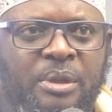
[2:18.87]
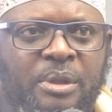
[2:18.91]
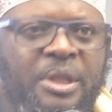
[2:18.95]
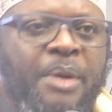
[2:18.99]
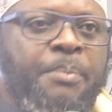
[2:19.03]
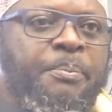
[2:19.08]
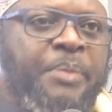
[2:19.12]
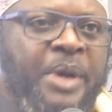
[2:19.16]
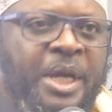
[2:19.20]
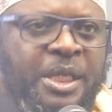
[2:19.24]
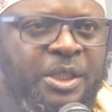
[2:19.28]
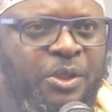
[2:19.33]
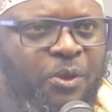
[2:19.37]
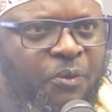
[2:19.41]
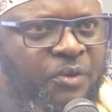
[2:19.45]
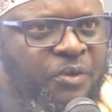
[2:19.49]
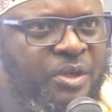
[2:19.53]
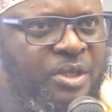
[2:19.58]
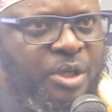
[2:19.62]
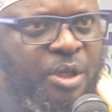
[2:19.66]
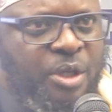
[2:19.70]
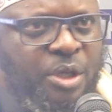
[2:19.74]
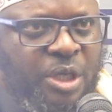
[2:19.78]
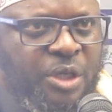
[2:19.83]
the best of
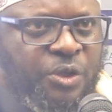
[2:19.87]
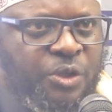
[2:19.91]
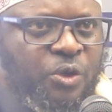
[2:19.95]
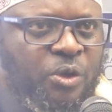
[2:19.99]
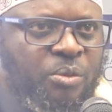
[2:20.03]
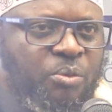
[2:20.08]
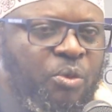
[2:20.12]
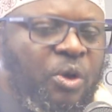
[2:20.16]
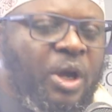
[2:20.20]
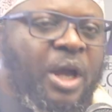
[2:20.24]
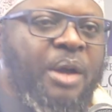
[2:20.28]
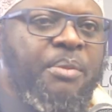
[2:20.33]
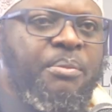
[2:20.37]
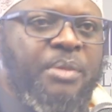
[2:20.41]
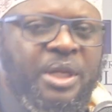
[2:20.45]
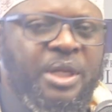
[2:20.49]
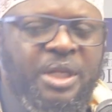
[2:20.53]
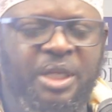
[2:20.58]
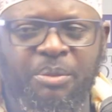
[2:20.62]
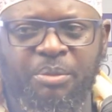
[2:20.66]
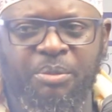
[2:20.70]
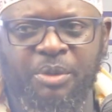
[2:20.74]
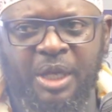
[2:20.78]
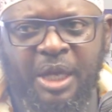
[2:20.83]
his creation
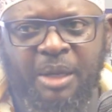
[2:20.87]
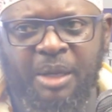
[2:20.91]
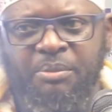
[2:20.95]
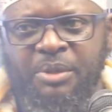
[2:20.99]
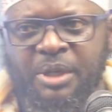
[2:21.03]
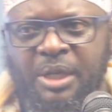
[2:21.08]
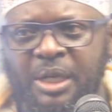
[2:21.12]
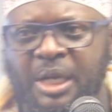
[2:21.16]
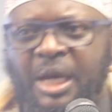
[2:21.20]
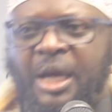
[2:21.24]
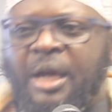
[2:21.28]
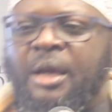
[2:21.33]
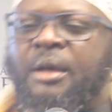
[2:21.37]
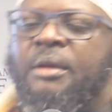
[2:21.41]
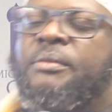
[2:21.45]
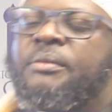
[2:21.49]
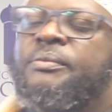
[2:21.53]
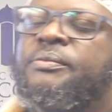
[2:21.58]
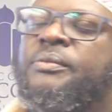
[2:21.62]
Muhammad ibn Abdullah